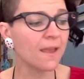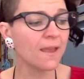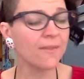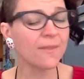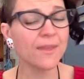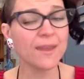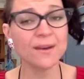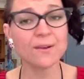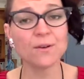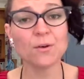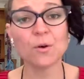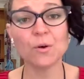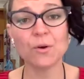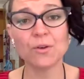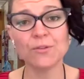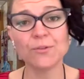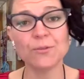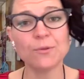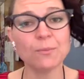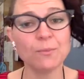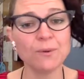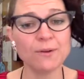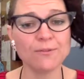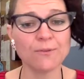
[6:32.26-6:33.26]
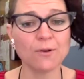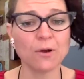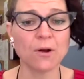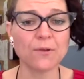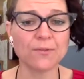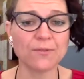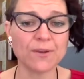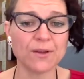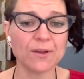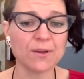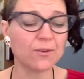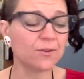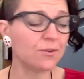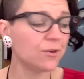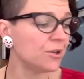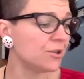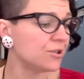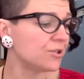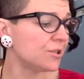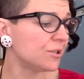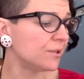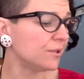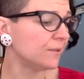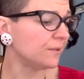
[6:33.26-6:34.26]
Then, of course, we've got the
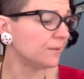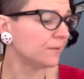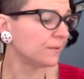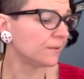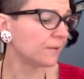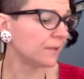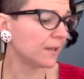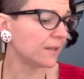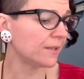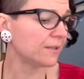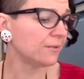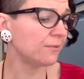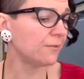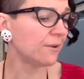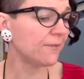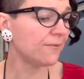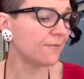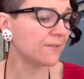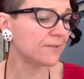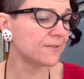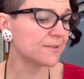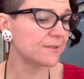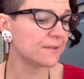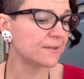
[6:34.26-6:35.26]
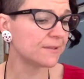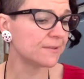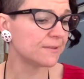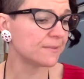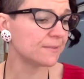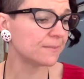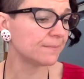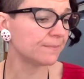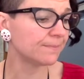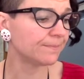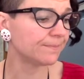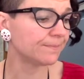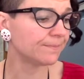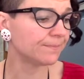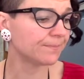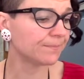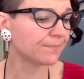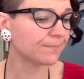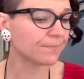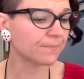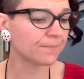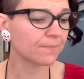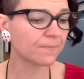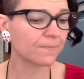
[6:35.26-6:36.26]
conclusion and your references.
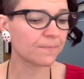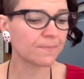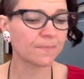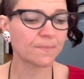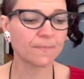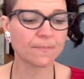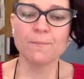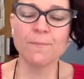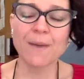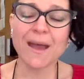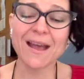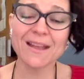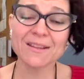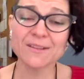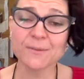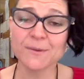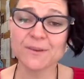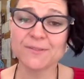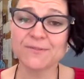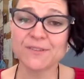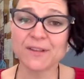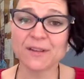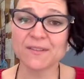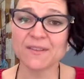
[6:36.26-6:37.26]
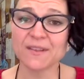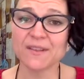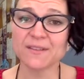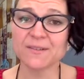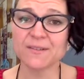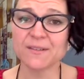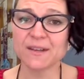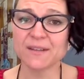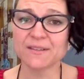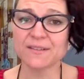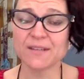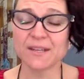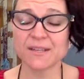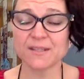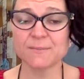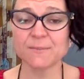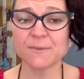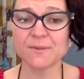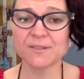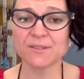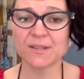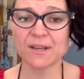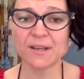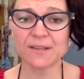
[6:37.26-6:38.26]
As we've done this
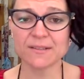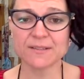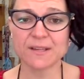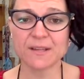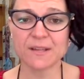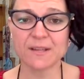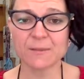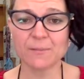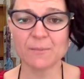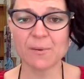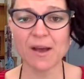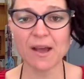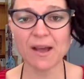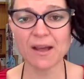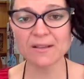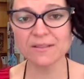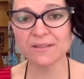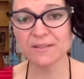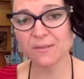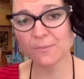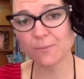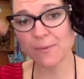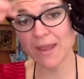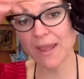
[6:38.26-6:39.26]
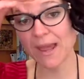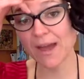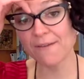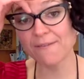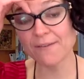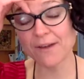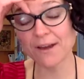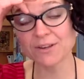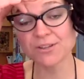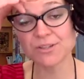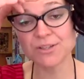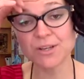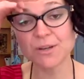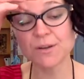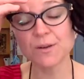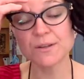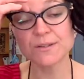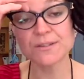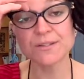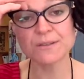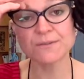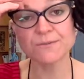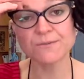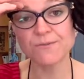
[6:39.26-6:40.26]
assessment task in the past, we have actually
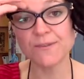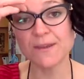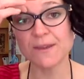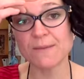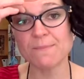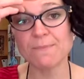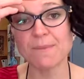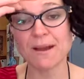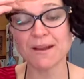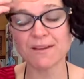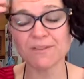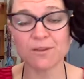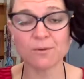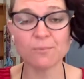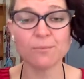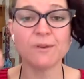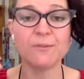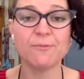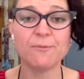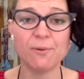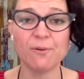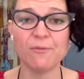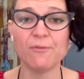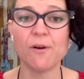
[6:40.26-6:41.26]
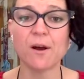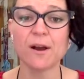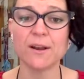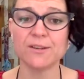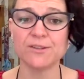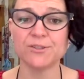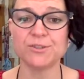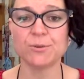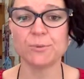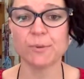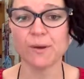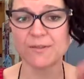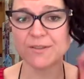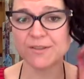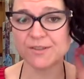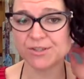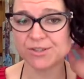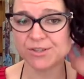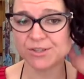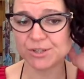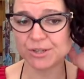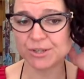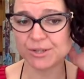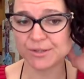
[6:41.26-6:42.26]
got some feedback that we've provided to other
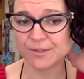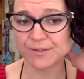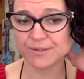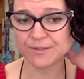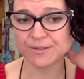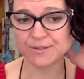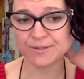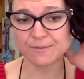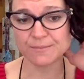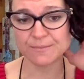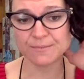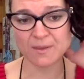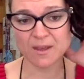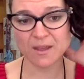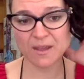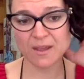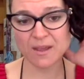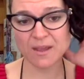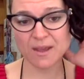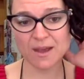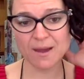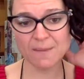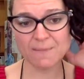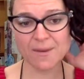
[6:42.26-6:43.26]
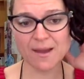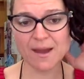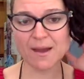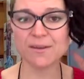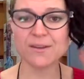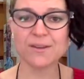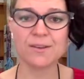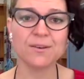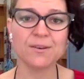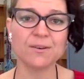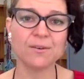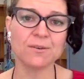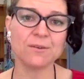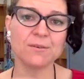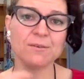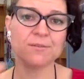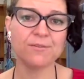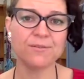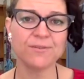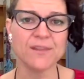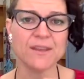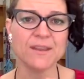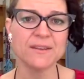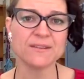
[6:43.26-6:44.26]
students about,
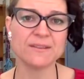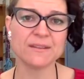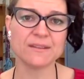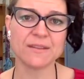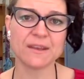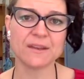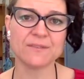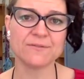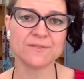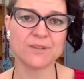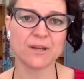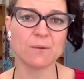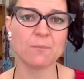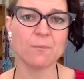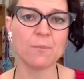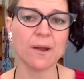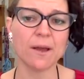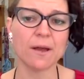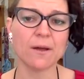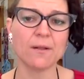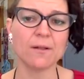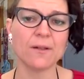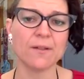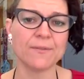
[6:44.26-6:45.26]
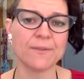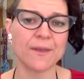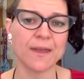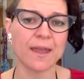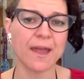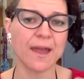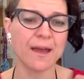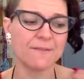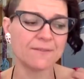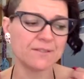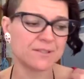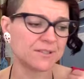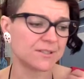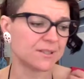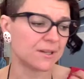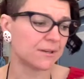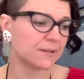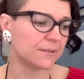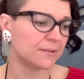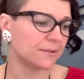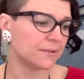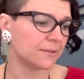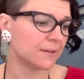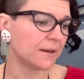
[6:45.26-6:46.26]
things that they've done well and they haven't
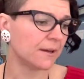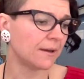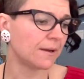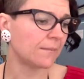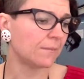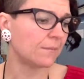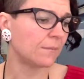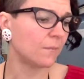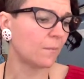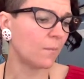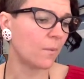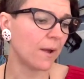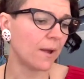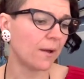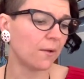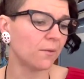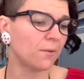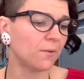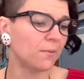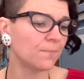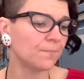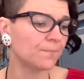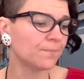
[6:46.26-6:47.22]
done well.